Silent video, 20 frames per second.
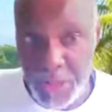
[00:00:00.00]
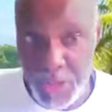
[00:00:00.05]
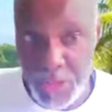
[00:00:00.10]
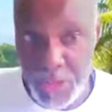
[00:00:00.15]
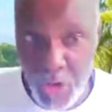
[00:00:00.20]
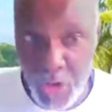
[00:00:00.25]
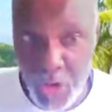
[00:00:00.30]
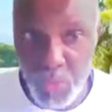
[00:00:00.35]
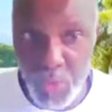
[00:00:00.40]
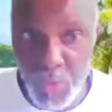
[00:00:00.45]

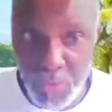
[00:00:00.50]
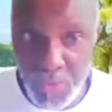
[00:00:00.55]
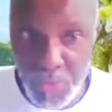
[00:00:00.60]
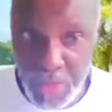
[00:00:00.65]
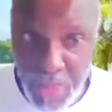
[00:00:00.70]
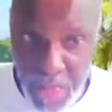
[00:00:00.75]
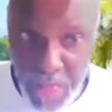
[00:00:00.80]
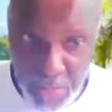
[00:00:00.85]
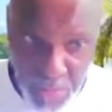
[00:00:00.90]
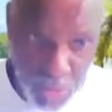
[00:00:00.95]
does not
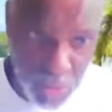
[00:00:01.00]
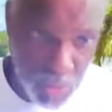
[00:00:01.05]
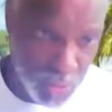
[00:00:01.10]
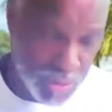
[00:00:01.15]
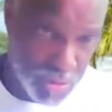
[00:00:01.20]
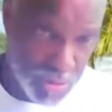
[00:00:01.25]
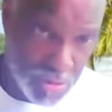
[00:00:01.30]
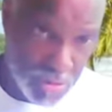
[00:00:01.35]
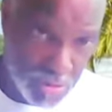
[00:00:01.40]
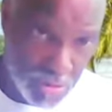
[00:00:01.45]
want
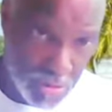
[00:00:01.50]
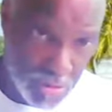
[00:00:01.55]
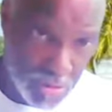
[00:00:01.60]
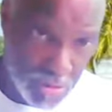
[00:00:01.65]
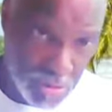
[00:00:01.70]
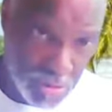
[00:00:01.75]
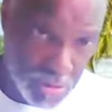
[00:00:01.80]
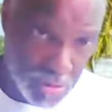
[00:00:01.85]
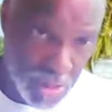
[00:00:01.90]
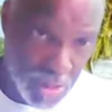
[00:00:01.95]
chemicals.
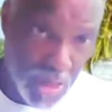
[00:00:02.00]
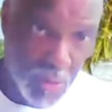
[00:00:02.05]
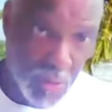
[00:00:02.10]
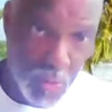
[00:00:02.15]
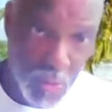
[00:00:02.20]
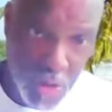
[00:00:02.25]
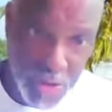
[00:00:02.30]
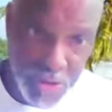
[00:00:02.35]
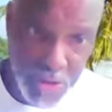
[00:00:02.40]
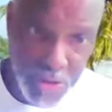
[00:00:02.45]

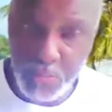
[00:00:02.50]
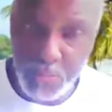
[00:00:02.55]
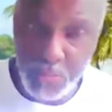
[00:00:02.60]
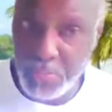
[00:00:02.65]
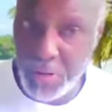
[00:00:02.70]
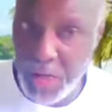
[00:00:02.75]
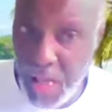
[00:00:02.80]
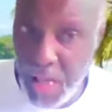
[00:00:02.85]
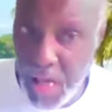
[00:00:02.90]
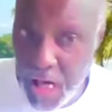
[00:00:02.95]
It
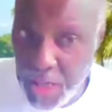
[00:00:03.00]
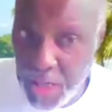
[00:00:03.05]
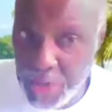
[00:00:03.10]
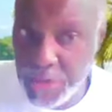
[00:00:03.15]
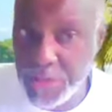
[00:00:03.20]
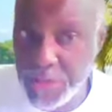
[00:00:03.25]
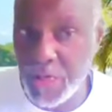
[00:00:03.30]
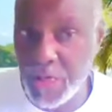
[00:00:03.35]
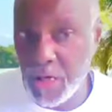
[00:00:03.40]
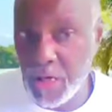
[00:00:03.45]
wants
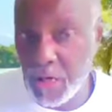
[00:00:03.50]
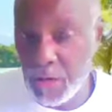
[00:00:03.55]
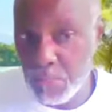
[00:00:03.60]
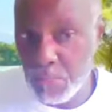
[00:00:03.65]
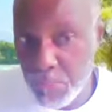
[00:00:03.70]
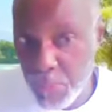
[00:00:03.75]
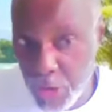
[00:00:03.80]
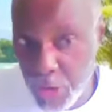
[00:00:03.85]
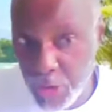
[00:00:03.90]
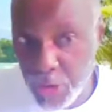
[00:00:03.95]
plants.
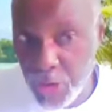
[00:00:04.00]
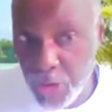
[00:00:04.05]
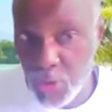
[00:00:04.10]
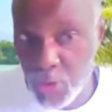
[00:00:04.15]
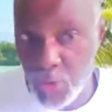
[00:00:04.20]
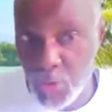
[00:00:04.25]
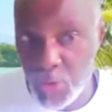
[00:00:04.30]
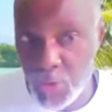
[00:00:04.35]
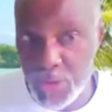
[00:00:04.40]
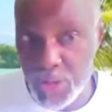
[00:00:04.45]

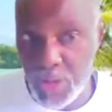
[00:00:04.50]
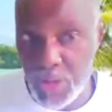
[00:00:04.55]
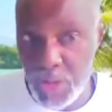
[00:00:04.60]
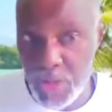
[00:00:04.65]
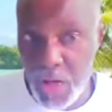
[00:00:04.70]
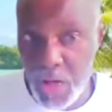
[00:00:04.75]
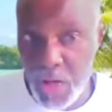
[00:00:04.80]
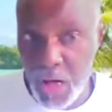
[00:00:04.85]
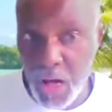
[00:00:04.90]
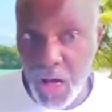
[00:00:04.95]

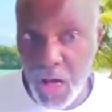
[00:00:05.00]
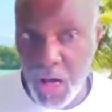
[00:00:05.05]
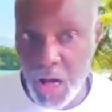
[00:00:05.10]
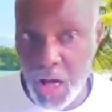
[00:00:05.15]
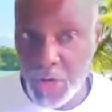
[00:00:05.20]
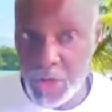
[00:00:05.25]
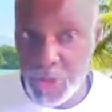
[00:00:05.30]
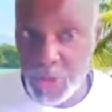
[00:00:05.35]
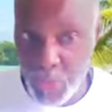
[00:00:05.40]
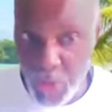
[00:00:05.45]
molecules
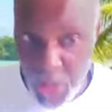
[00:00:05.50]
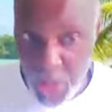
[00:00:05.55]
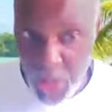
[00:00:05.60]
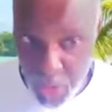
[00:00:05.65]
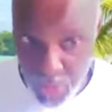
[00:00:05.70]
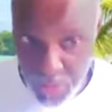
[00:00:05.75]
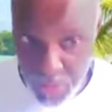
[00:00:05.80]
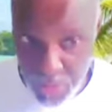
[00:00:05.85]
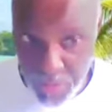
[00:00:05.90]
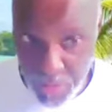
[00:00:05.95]
uh,
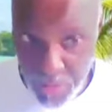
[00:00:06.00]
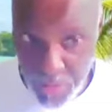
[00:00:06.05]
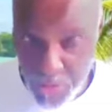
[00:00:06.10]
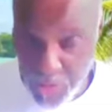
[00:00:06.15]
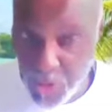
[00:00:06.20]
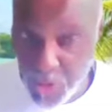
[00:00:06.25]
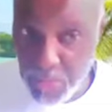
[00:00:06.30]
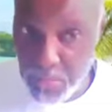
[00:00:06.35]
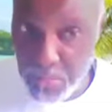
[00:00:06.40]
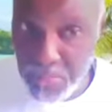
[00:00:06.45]
to work with,
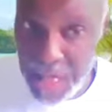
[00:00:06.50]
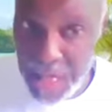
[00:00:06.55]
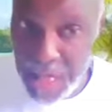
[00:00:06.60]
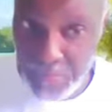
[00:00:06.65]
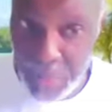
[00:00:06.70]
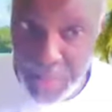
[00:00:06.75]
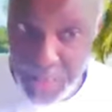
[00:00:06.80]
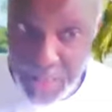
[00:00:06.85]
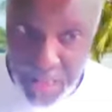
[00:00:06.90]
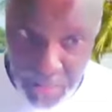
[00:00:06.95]
not
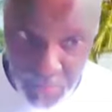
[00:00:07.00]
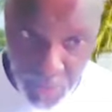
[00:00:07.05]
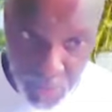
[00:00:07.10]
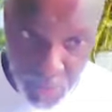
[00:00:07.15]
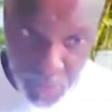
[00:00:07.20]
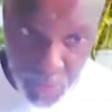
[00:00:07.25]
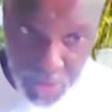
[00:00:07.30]
man-made